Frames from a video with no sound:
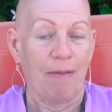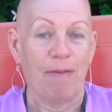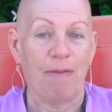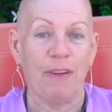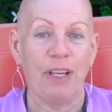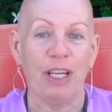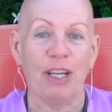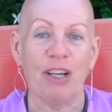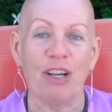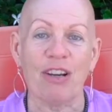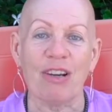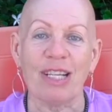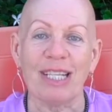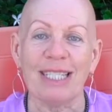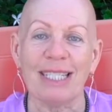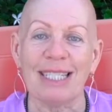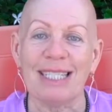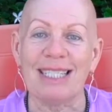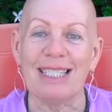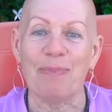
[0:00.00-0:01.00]
Fear
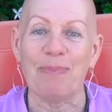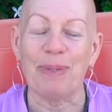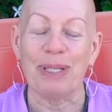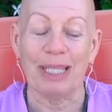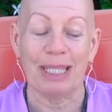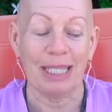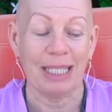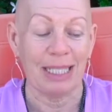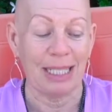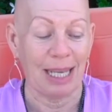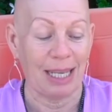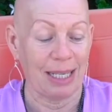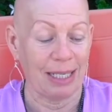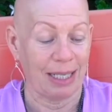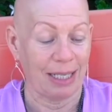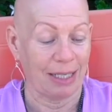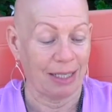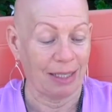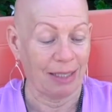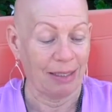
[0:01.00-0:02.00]
is
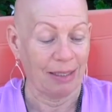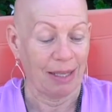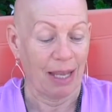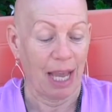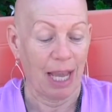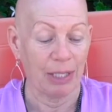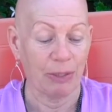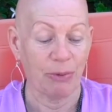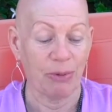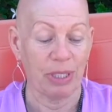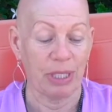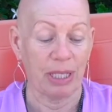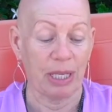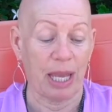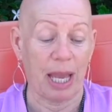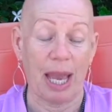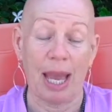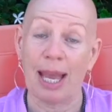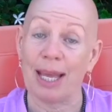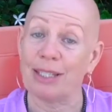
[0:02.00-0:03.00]
debilitating
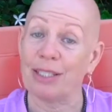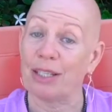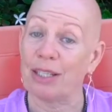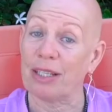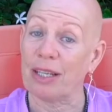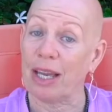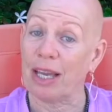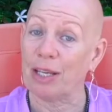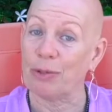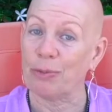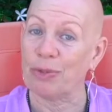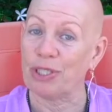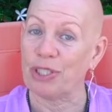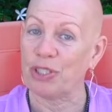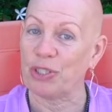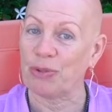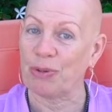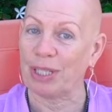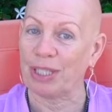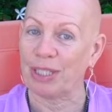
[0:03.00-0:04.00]
and a
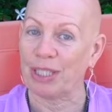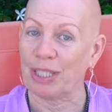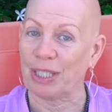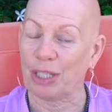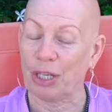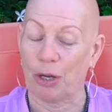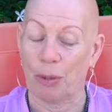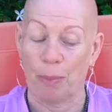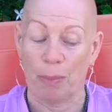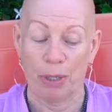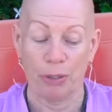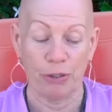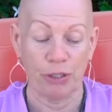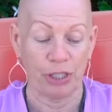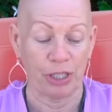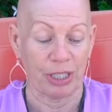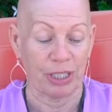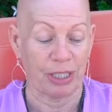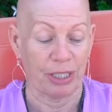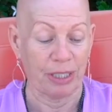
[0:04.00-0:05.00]
restricting
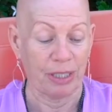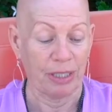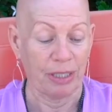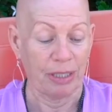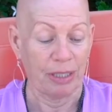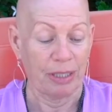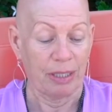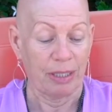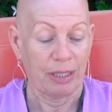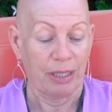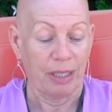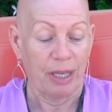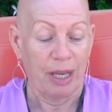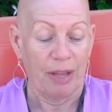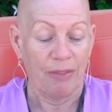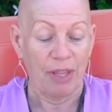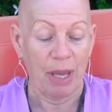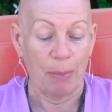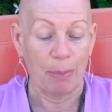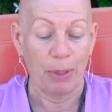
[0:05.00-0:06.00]
emotion
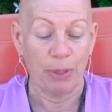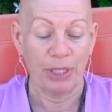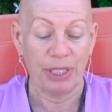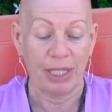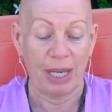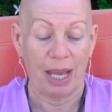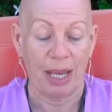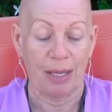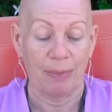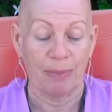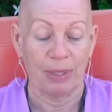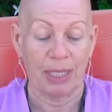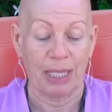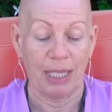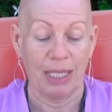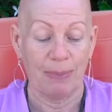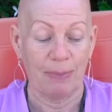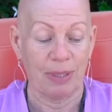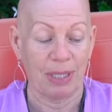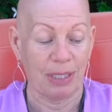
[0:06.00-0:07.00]
that most times
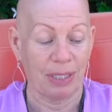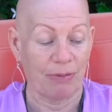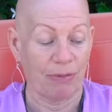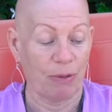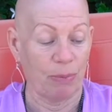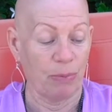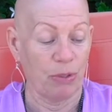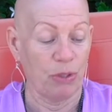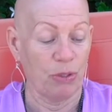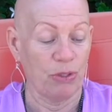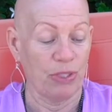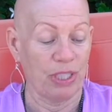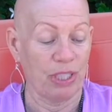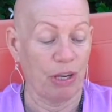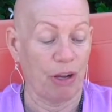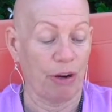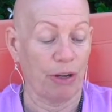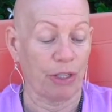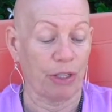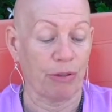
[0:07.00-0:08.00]
keeps us from using
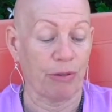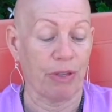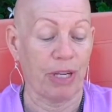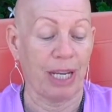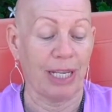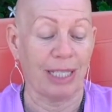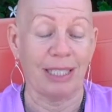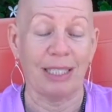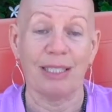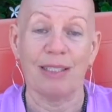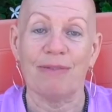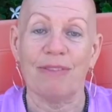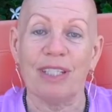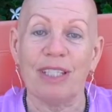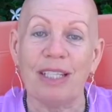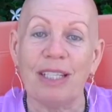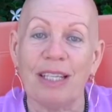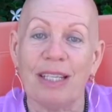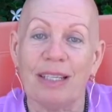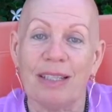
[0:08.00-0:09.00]
our
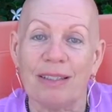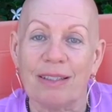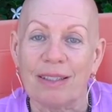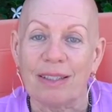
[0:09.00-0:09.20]
creativity,